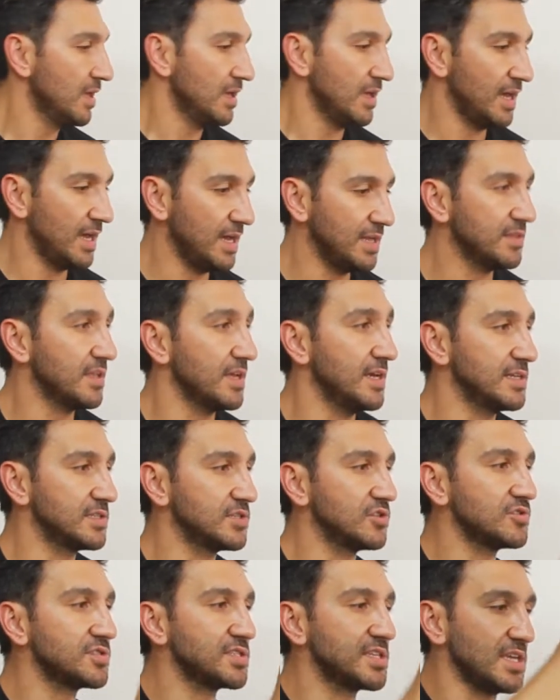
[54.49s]
And as
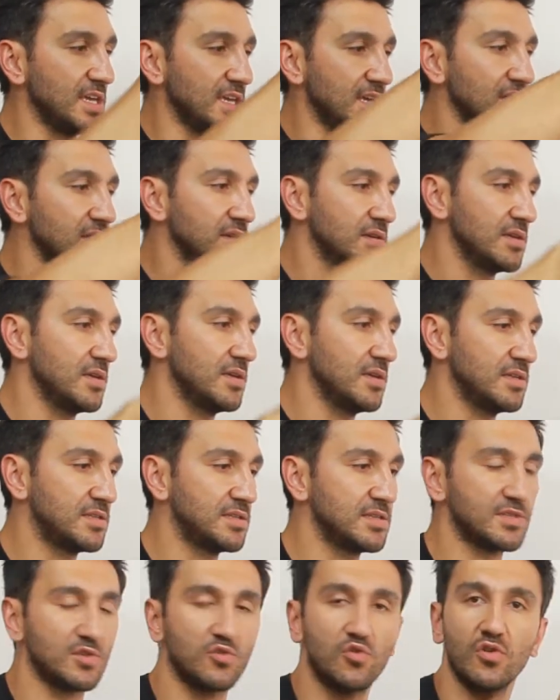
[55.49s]
you see, it
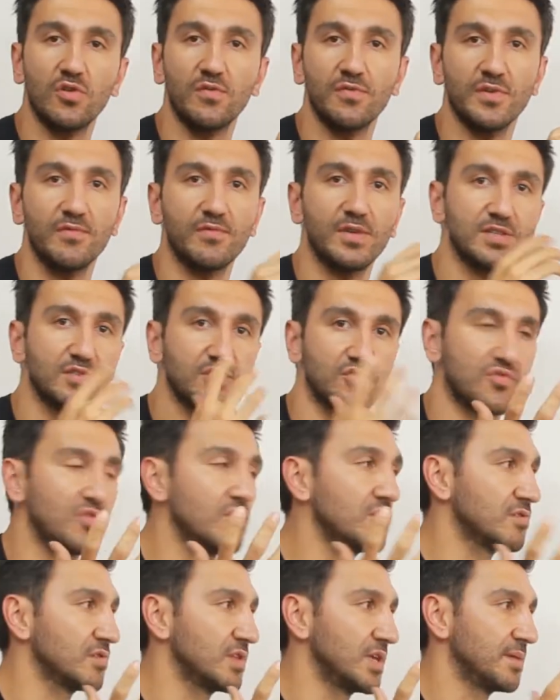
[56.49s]
is growing very
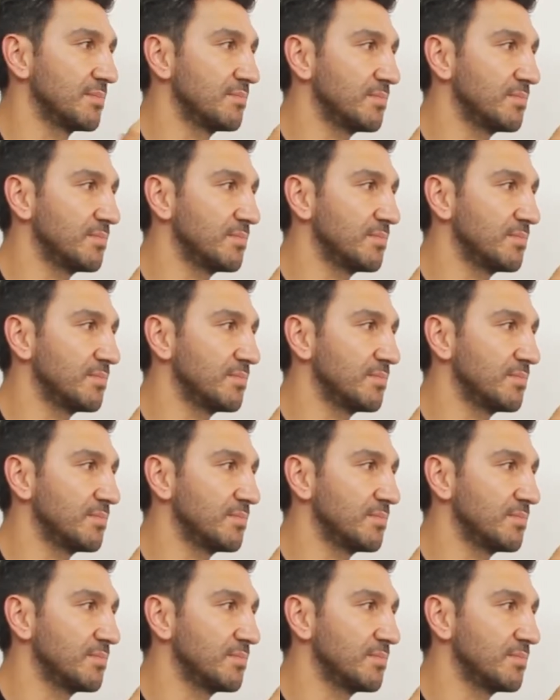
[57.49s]
strongly